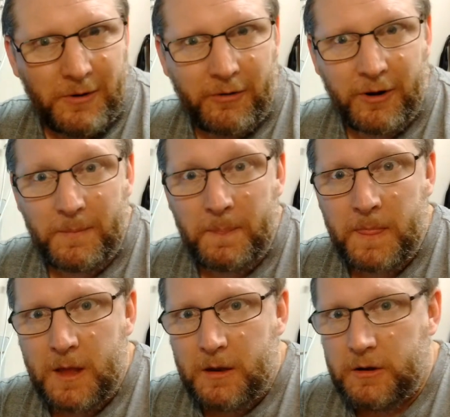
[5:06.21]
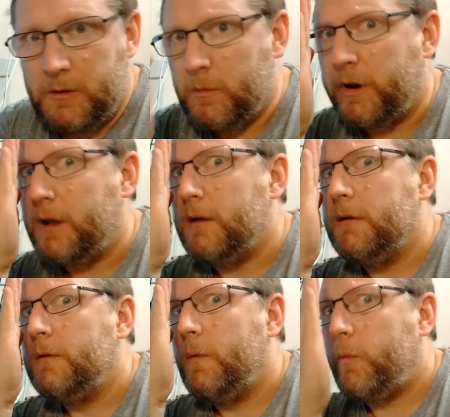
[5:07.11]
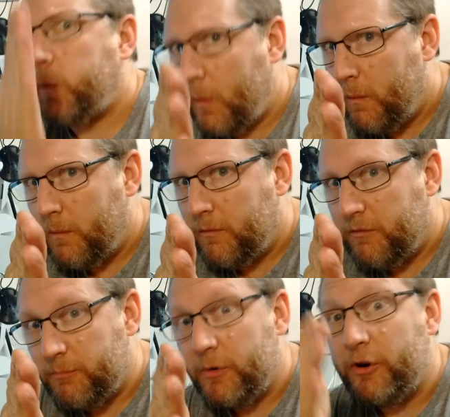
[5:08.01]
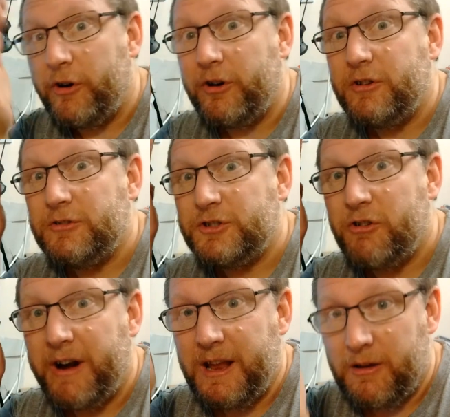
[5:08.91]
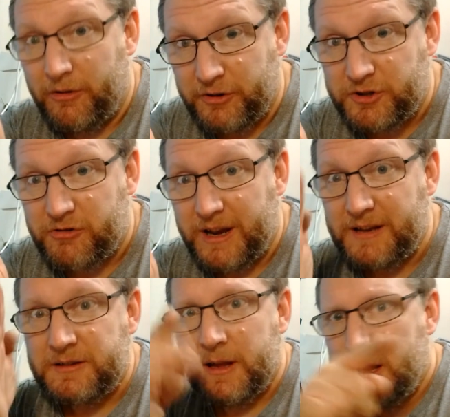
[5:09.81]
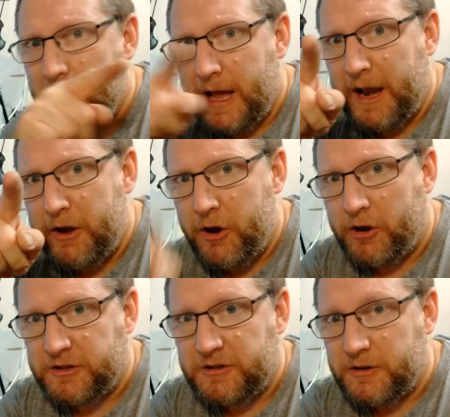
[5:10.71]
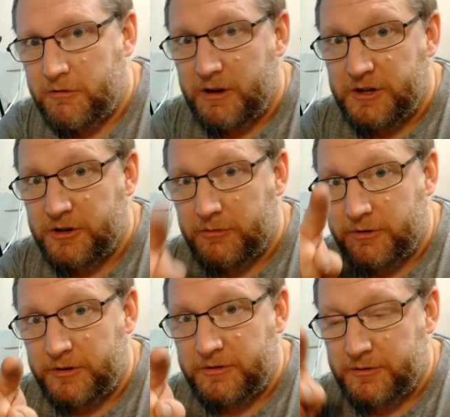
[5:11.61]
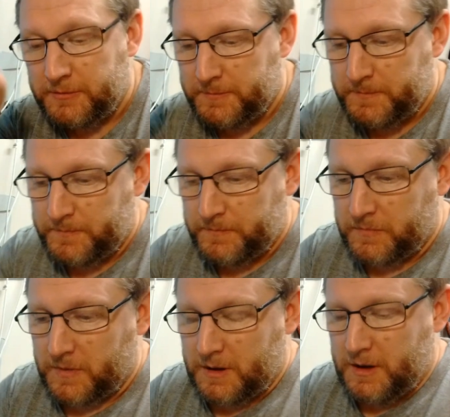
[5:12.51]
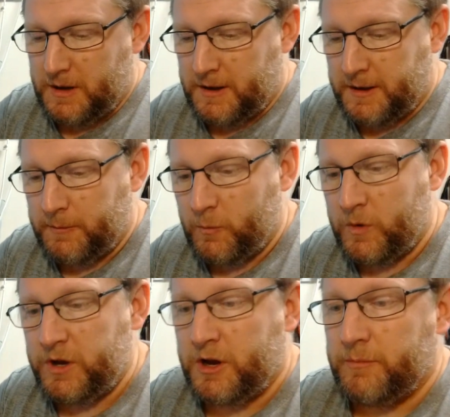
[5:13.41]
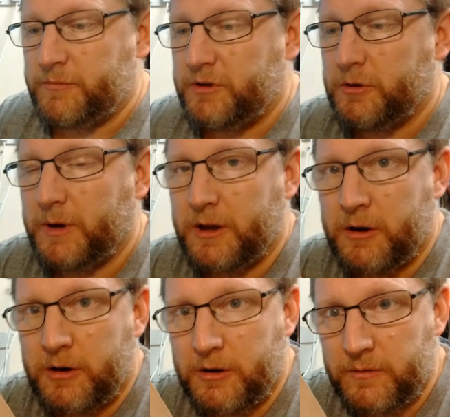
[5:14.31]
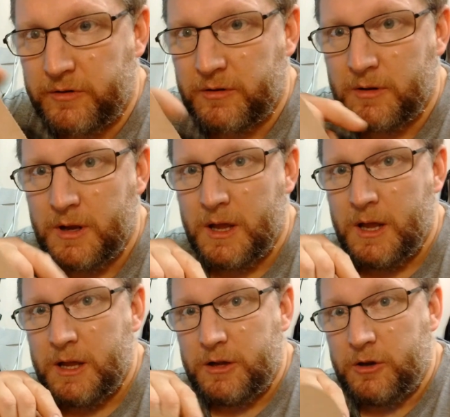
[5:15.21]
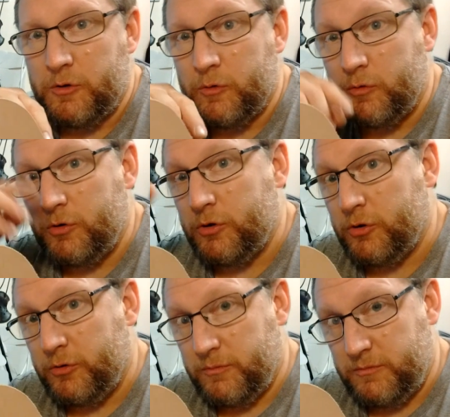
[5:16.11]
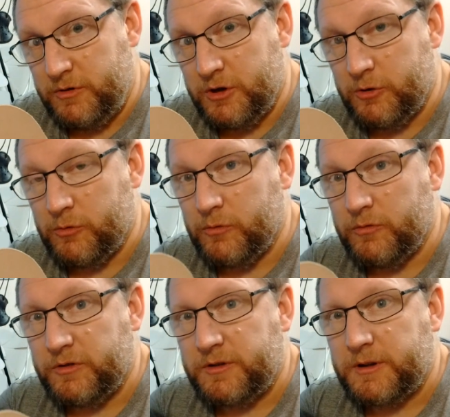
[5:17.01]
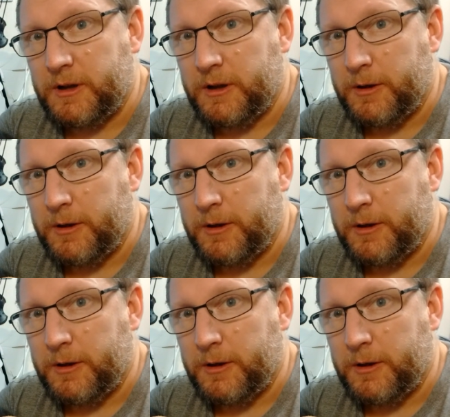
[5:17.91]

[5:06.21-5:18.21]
Alright, you want it murder straight on the straights and 90 degree shoulders. And when you come to doing curves, you could use